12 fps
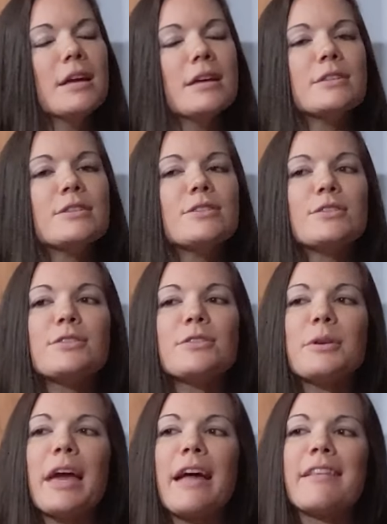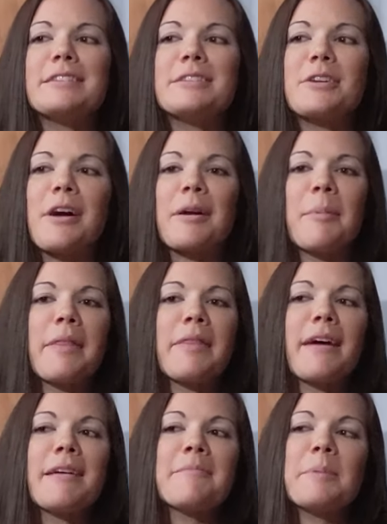there. So yeah, let's talk about
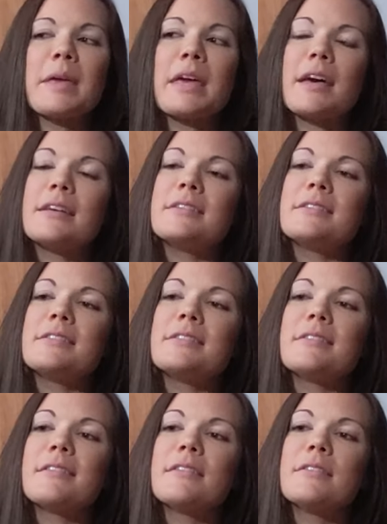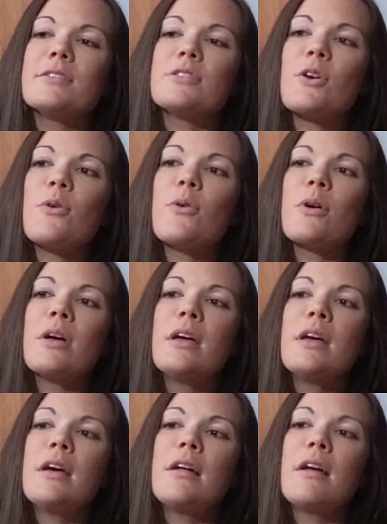that, because so
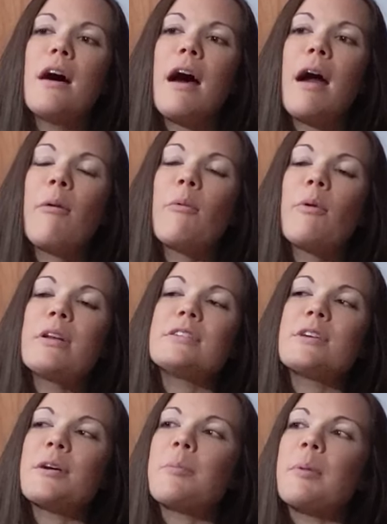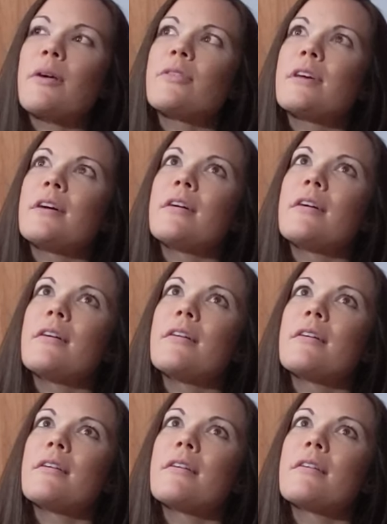I want to talk about the